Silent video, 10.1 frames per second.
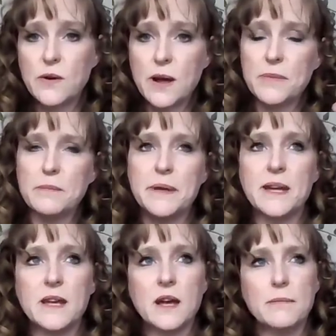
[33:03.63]
the big,
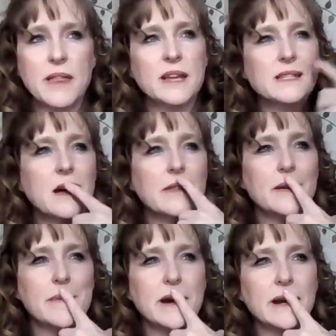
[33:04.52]
um, I think it's called the
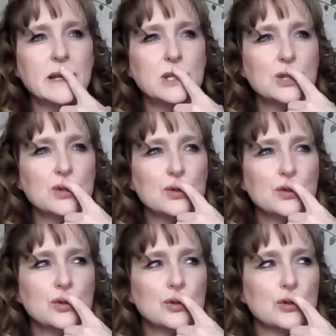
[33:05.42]
American
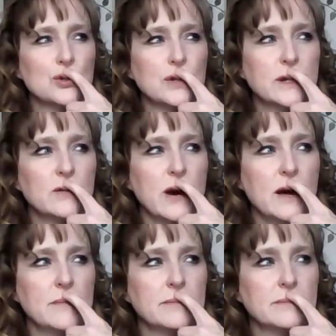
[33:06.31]
Sh Shrink Wrap
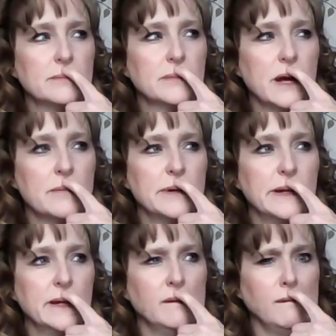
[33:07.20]

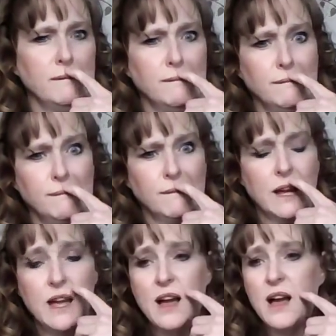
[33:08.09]
Company.
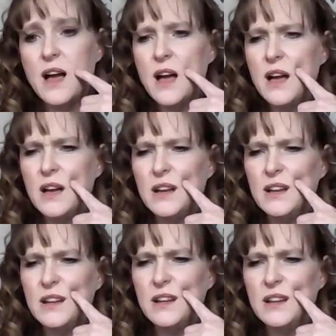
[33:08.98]
Uh,
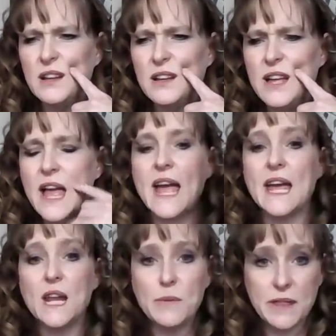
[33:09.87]

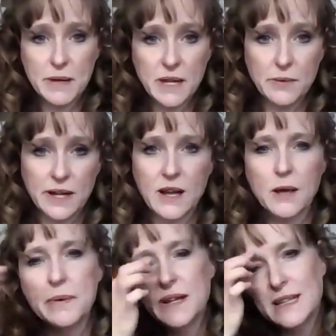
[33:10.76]
anyway, the big one. I'll put
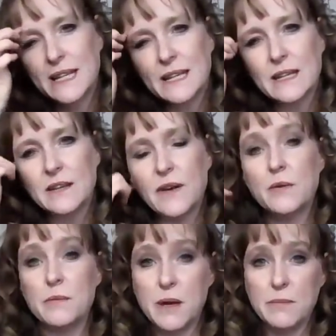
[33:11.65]
a link, if I
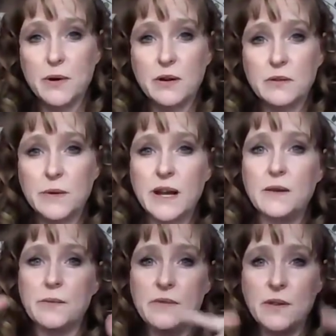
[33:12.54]
remember, when I
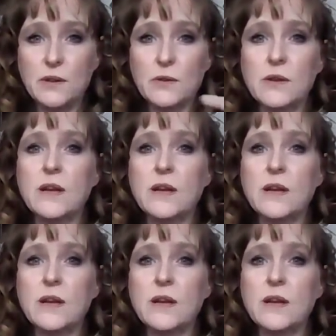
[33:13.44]
review